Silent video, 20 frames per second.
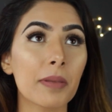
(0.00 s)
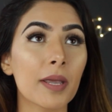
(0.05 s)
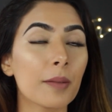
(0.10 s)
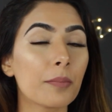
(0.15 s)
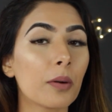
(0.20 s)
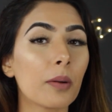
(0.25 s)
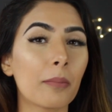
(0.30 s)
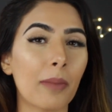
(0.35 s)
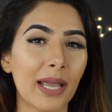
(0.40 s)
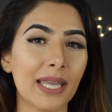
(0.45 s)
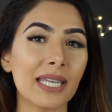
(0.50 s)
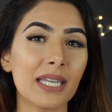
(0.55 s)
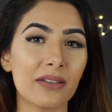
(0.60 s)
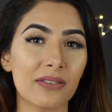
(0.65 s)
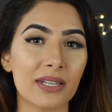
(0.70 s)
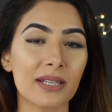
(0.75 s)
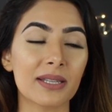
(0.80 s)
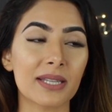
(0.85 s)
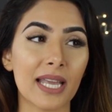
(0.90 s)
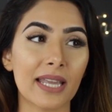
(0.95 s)
people might
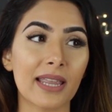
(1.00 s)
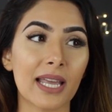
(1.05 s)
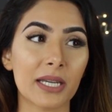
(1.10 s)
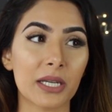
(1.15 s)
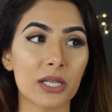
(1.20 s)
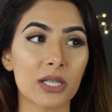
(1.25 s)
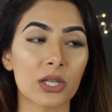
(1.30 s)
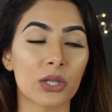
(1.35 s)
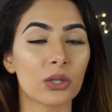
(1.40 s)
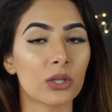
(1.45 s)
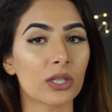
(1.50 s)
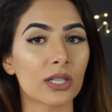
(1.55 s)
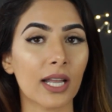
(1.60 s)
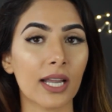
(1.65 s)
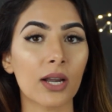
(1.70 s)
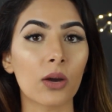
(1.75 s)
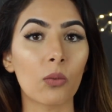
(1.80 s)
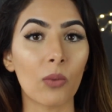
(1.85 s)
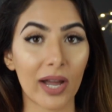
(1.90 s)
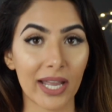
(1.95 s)
even say that doesn't look
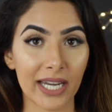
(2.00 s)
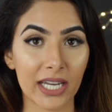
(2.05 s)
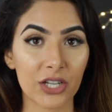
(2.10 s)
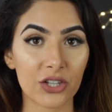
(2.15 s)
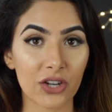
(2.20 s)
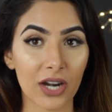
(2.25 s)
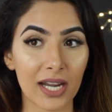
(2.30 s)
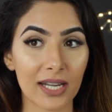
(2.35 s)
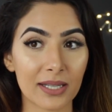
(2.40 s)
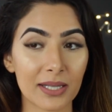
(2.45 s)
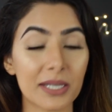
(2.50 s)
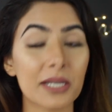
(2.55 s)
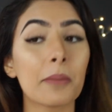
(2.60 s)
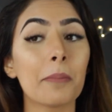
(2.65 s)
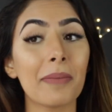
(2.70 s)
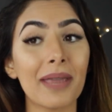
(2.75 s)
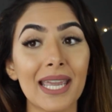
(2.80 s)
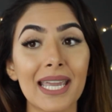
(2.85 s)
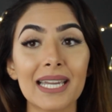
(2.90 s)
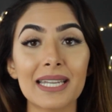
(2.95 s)
like a wedding dress.
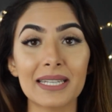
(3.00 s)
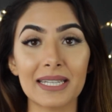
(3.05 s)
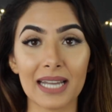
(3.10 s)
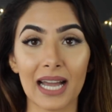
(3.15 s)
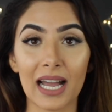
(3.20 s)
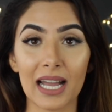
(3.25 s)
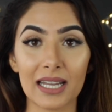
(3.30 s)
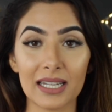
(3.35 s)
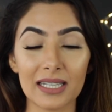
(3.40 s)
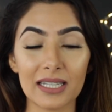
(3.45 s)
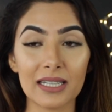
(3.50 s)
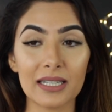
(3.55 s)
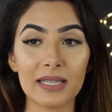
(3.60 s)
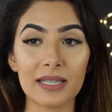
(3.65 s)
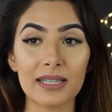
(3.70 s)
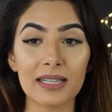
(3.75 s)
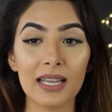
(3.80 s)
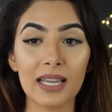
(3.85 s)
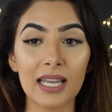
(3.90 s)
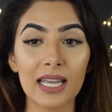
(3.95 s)
To me, it does.
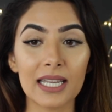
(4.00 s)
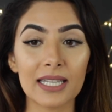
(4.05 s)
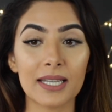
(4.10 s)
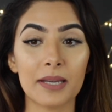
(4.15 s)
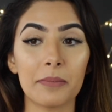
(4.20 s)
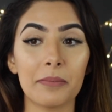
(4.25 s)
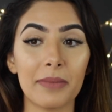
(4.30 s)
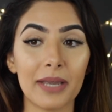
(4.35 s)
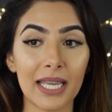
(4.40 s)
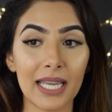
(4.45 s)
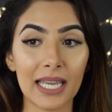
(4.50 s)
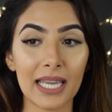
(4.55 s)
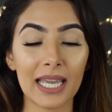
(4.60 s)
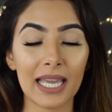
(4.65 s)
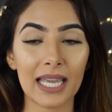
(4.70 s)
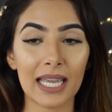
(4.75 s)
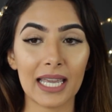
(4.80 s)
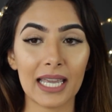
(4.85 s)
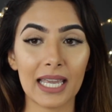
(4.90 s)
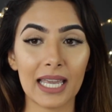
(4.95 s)
To
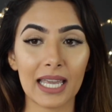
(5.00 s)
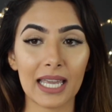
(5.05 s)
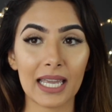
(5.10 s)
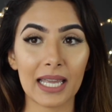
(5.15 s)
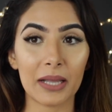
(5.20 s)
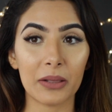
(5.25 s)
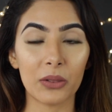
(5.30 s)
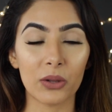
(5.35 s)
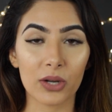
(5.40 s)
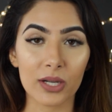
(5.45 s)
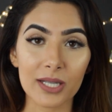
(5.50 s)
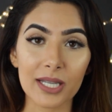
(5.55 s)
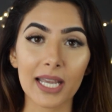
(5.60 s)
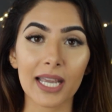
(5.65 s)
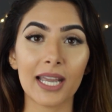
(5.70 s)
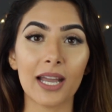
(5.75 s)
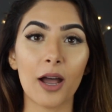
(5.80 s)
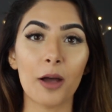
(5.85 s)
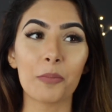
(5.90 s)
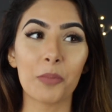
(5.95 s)
me, it looks
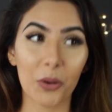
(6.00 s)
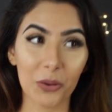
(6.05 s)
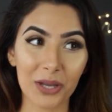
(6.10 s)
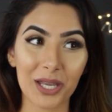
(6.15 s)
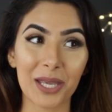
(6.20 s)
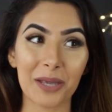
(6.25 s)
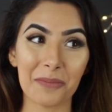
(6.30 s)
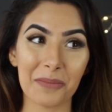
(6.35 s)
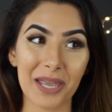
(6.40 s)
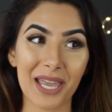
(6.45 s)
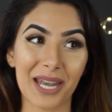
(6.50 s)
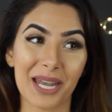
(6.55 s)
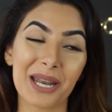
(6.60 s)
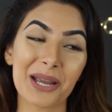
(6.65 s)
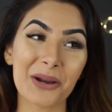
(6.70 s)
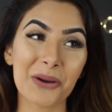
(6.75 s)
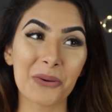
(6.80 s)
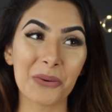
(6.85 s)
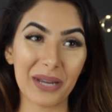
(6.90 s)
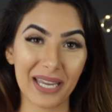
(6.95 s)
like a bohemian
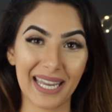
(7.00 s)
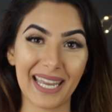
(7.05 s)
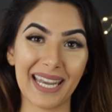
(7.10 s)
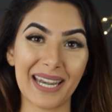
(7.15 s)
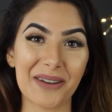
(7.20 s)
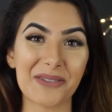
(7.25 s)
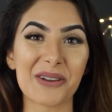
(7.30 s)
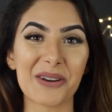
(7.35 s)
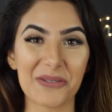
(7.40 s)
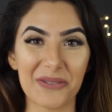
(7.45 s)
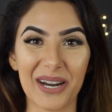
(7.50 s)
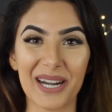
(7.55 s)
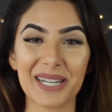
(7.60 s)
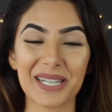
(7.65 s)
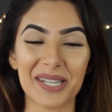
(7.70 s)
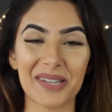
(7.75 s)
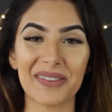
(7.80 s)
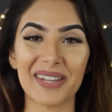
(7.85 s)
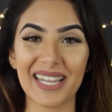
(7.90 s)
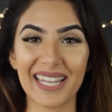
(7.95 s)
queen would wear
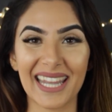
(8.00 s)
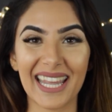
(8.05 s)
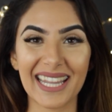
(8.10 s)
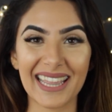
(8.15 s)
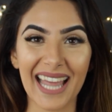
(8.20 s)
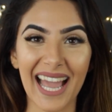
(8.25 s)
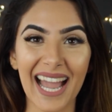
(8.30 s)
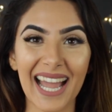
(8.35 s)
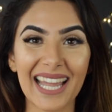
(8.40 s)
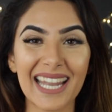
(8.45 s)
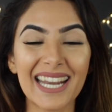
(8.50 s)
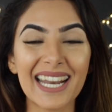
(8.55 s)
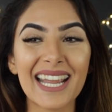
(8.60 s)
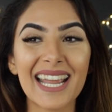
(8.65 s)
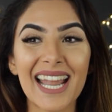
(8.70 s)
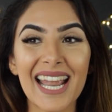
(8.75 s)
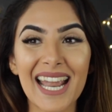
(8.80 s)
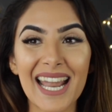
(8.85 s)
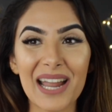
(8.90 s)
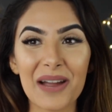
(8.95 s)
something like that,
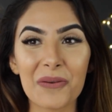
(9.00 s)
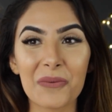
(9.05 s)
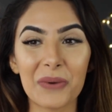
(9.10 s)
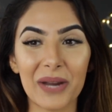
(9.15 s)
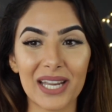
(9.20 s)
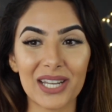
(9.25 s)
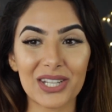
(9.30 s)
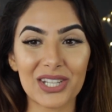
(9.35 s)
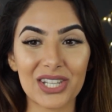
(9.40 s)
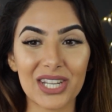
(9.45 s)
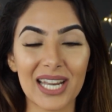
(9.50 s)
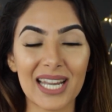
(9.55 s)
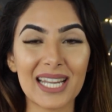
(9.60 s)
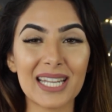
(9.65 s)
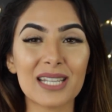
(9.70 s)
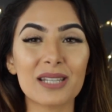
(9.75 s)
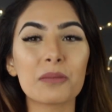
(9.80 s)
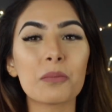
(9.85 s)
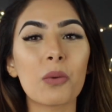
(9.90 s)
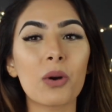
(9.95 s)
which
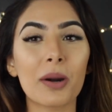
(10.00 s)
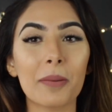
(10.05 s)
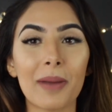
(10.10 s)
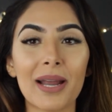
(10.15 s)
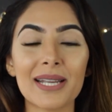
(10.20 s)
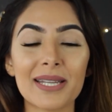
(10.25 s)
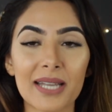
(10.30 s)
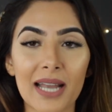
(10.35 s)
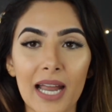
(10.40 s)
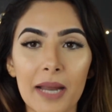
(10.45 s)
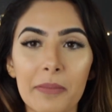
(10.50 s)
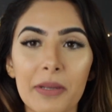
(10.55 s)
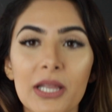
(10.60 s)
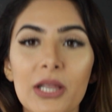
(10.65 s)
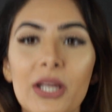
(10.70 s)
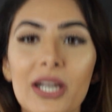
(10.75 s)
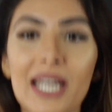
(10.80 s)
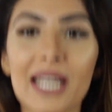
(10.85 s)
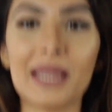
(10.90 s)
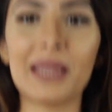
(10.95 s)
is more my style. I mean,
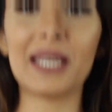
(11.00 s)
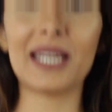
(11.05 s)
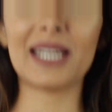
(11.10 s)
look at